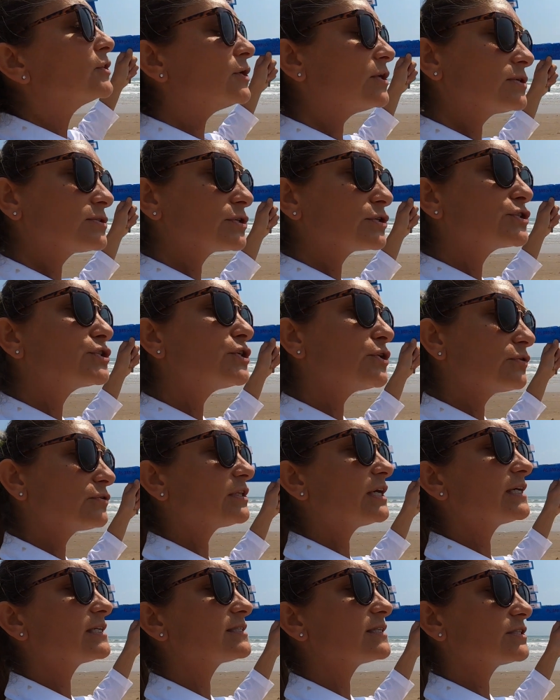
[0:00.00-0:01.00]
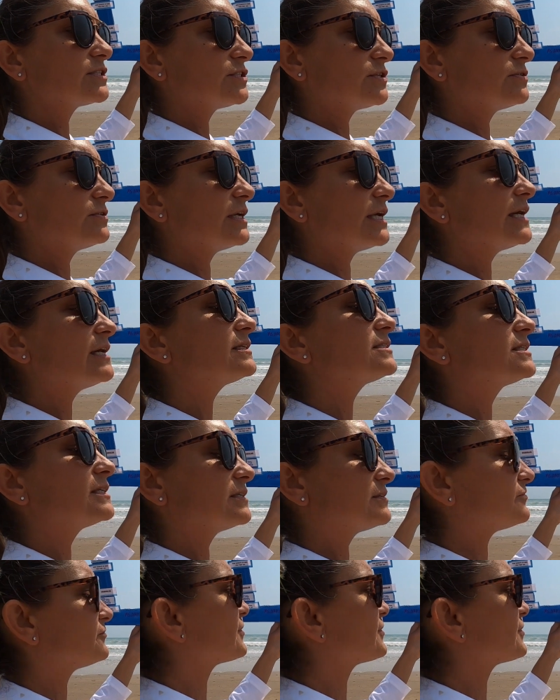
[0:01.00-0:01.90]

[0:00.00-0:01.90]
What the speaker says: Those are two things that you need to